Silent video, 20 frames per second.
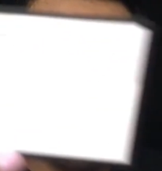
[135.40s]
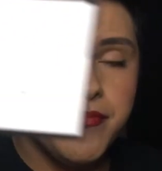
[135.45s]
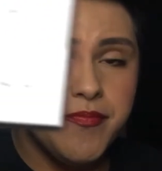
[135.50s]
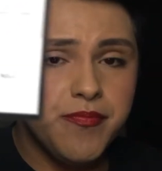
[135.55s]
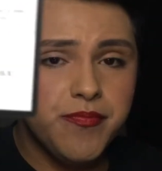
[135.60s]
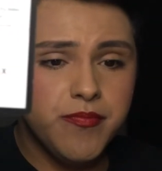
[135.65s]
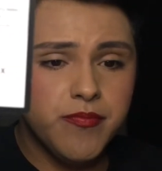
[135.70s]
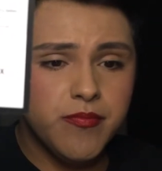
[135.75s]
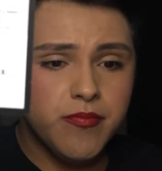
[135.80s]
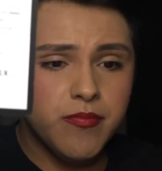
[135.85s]

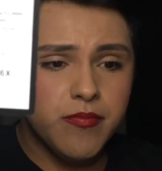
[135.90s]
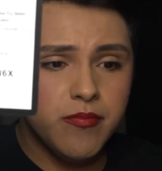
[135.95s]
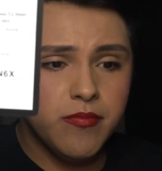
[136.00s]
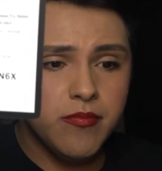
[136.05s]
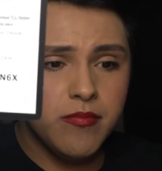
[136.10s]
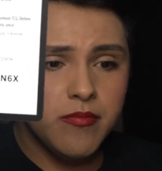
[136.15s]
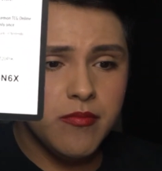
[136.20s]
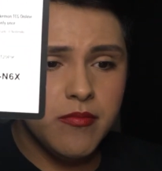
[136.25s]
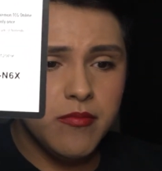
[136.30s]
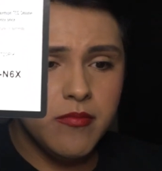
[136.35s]

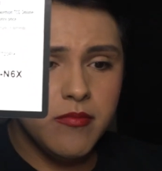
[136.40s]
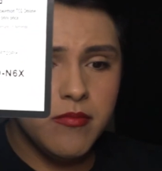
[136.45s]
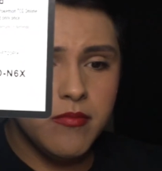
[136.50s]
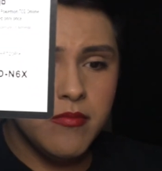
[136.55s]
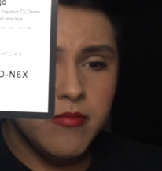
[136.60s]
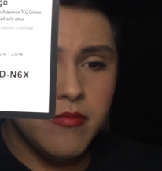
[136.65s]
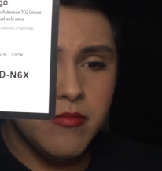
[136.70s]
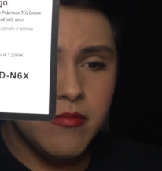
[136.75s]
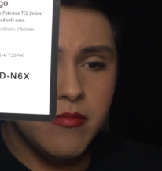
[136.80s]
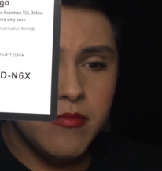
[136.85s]

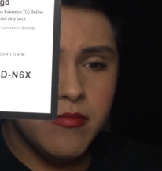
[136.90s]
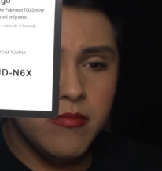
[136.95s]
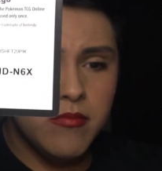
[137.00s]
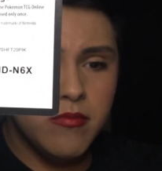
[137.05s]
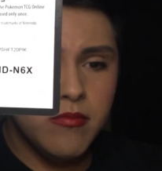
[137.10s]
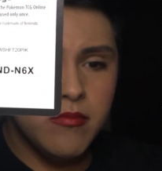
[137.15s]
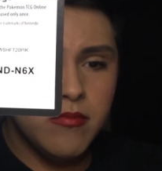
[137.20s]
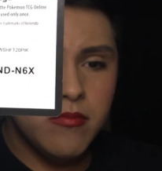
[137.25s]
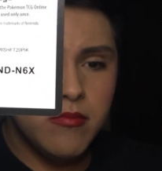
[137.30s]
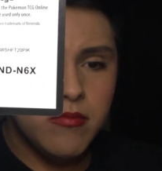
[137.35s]

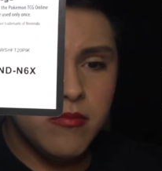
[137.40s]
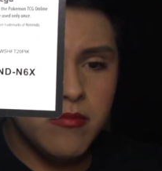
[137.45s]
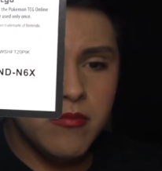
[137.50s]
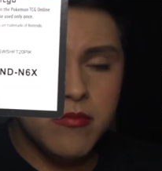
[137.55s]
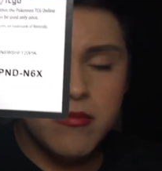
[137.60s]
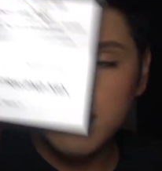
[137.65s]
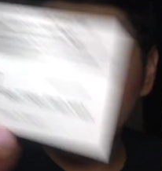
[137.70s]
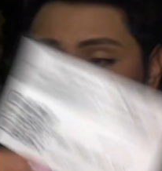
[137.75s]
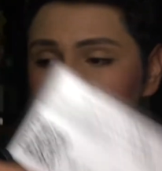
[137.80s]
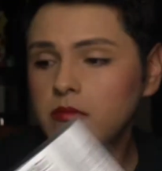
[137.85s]

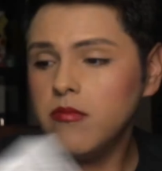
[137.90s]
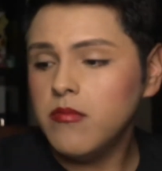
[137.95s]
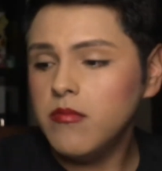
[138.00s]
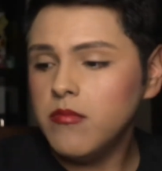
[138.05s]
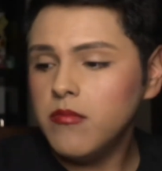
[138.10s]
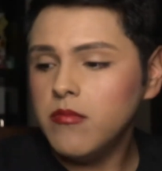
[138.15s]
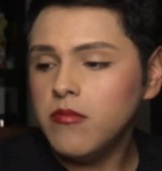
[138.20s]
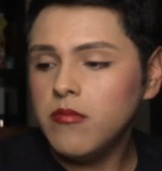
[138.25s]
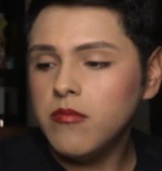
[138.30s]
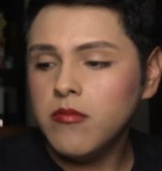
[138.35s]

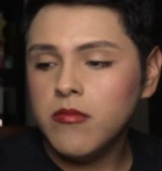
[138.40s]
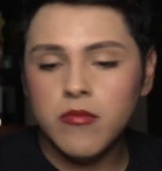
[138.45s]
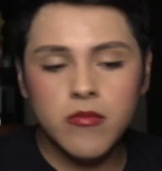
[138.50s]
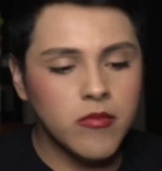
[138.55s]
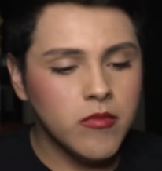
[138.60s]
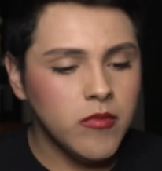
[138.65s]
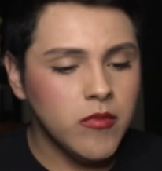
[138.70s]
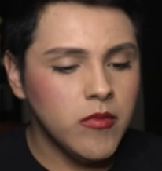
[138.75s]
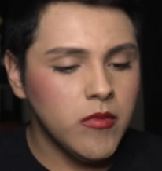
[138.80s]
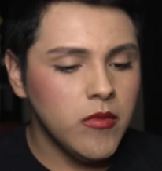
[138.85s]

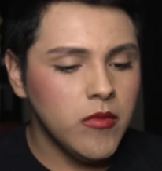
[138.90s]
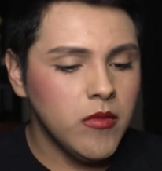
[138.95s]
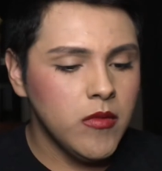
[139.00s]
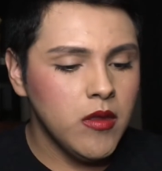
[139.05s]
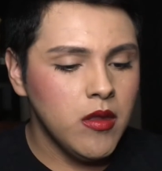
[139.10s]
(silence)